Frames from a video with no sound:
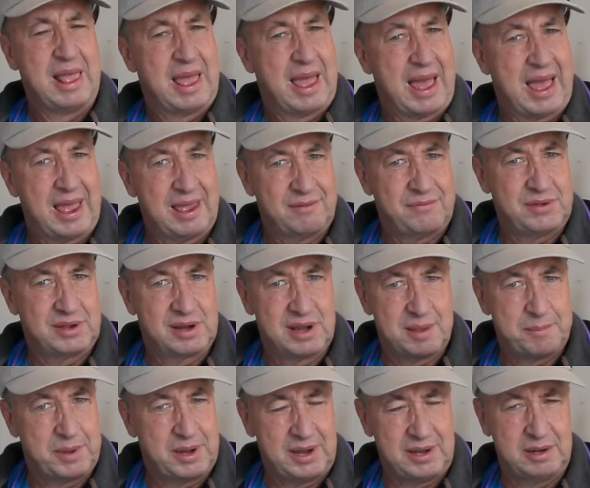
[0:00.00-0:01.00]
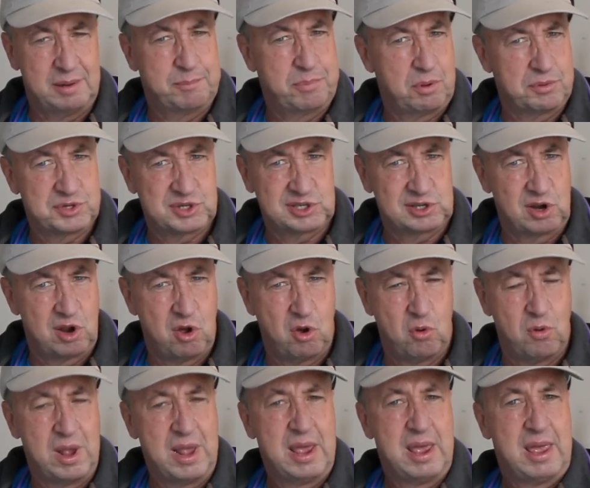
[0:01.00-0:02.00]
I have eliminated both
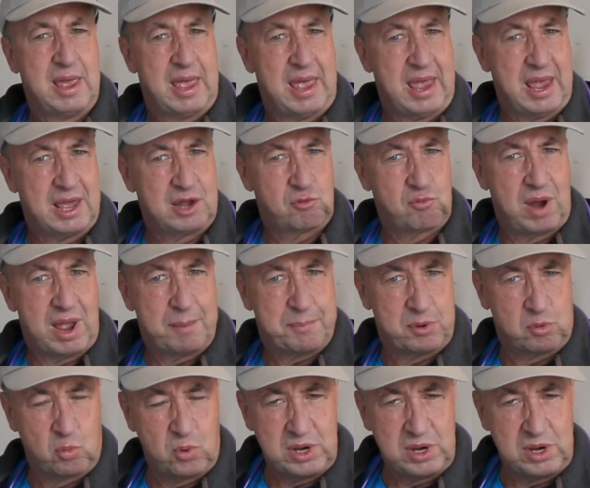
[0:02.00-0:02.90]
slow and rapid.